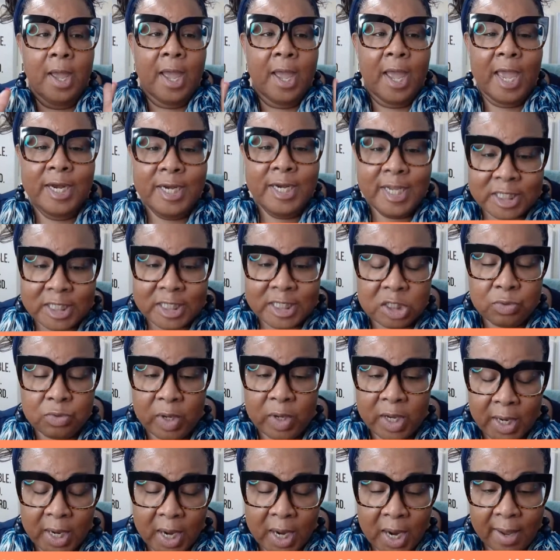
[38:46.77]
And this is
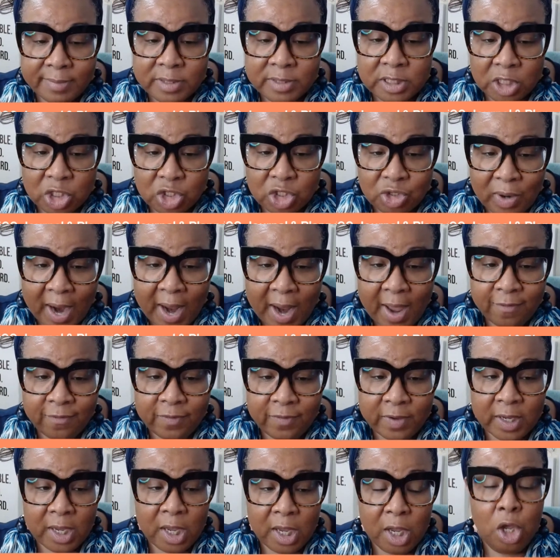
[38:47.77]
when it comes to
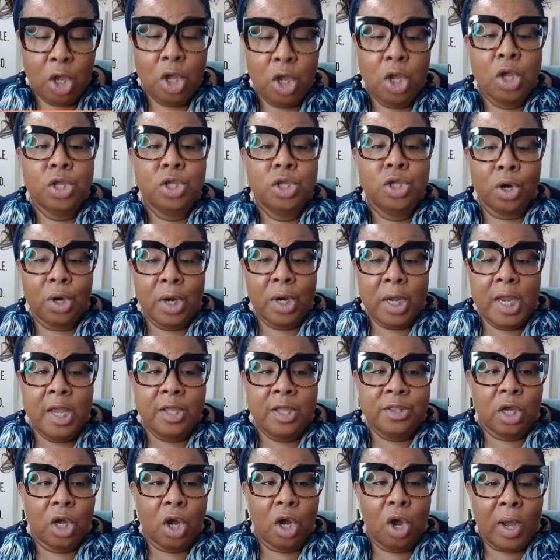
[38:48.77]
traffic. You're
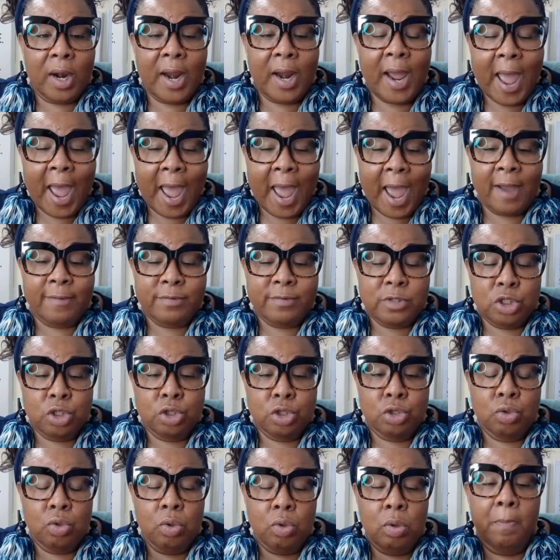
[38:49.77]
either going to have
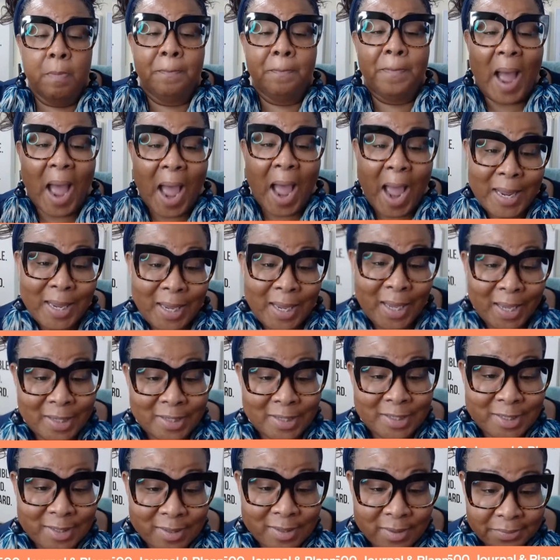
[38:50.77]
to buy
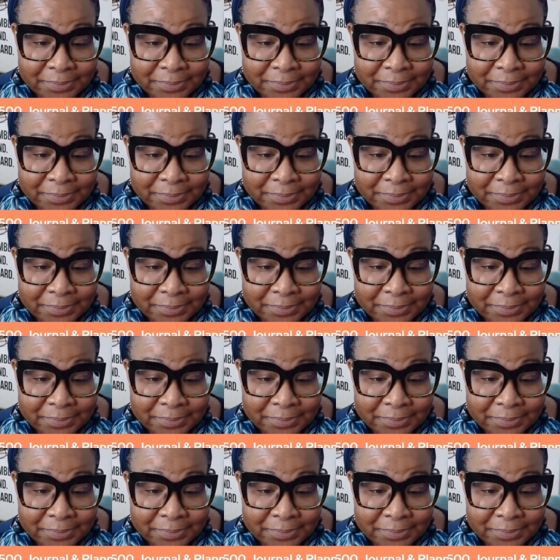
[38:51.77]
it,